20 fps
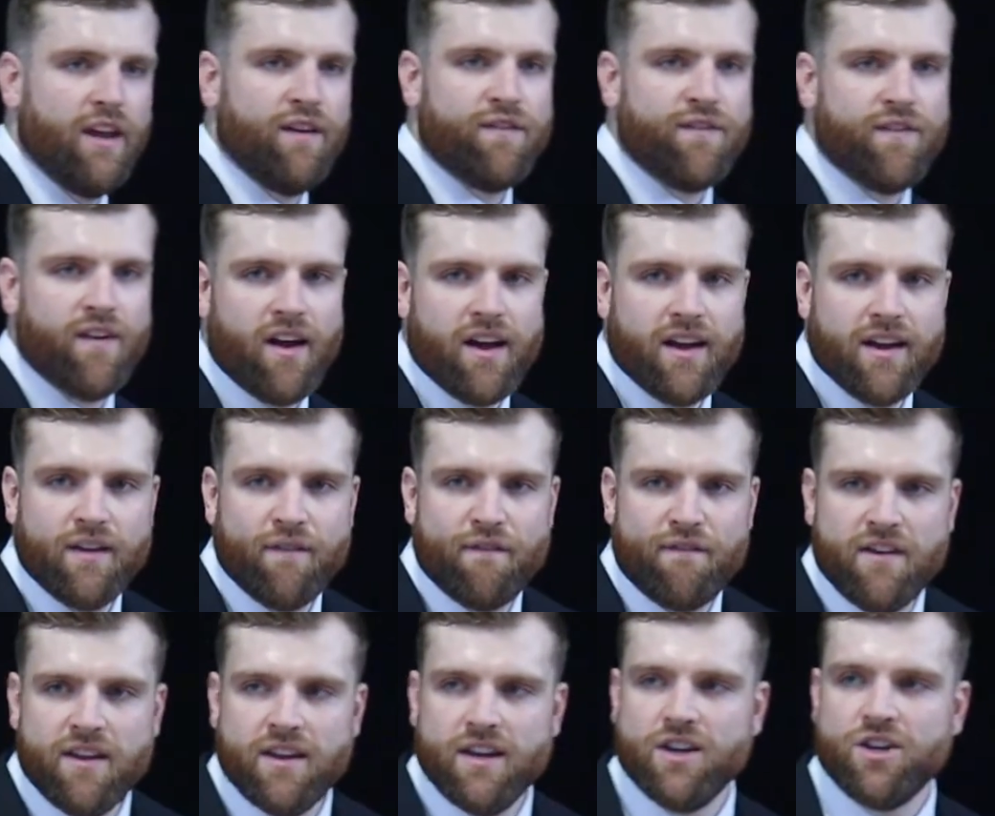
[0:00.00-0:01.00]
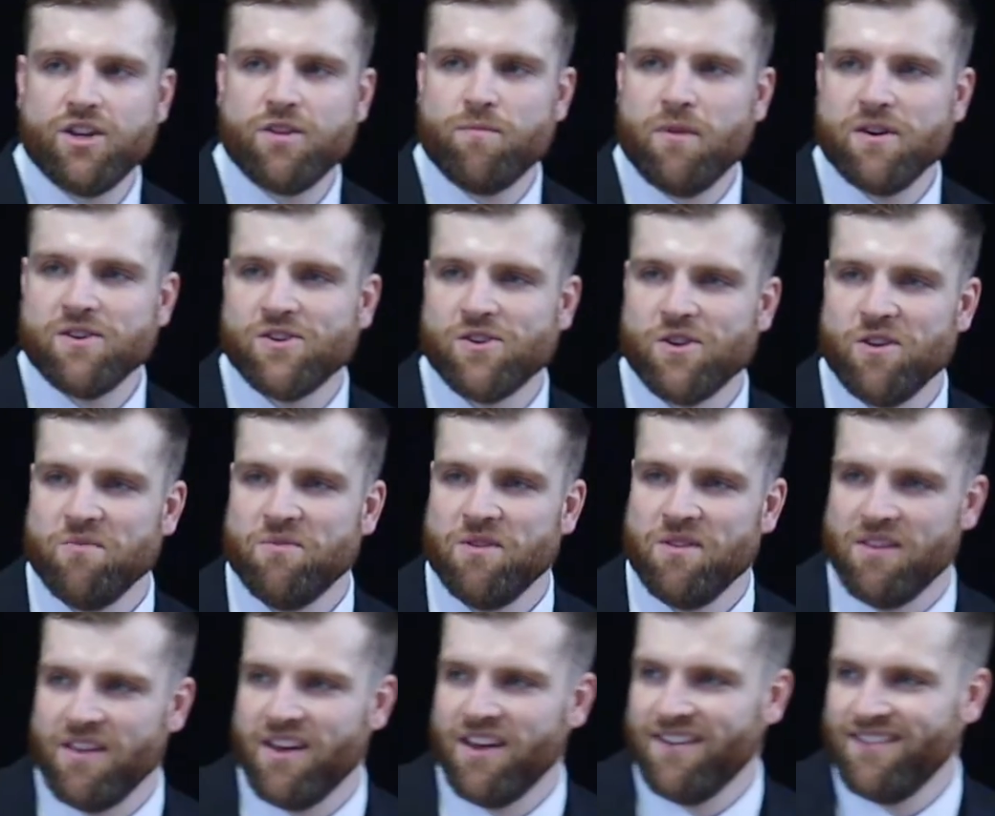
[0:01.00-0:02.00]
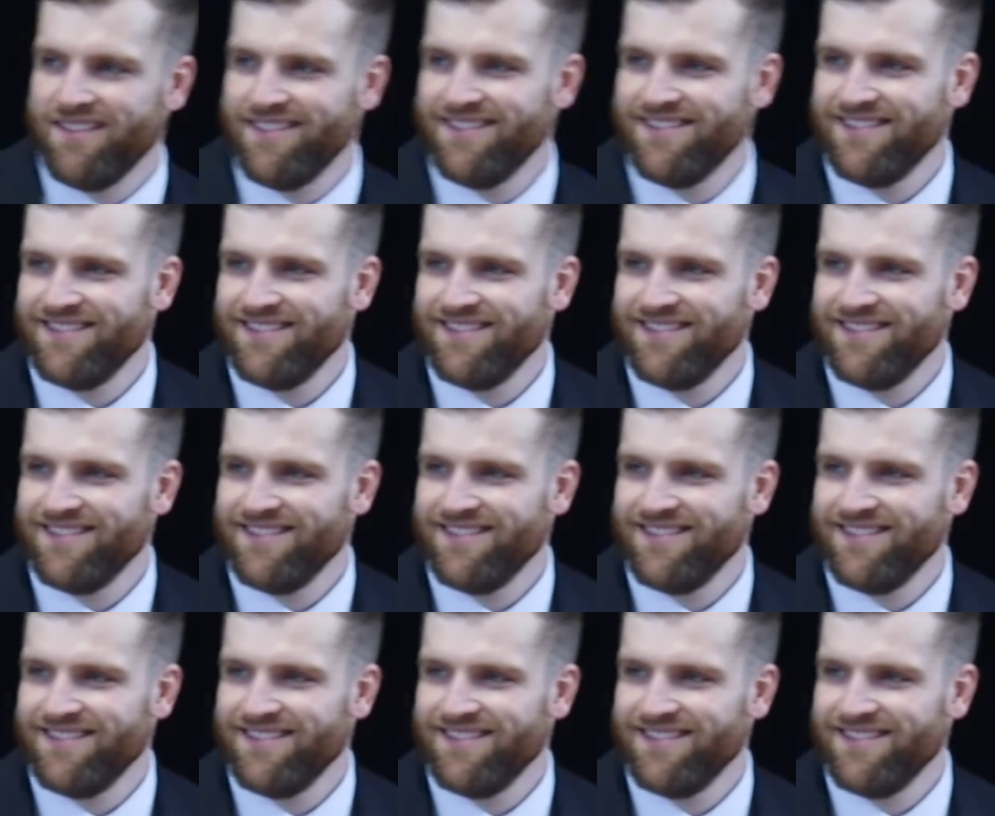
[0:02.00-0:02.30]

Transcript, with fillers: if I finished my sermon there.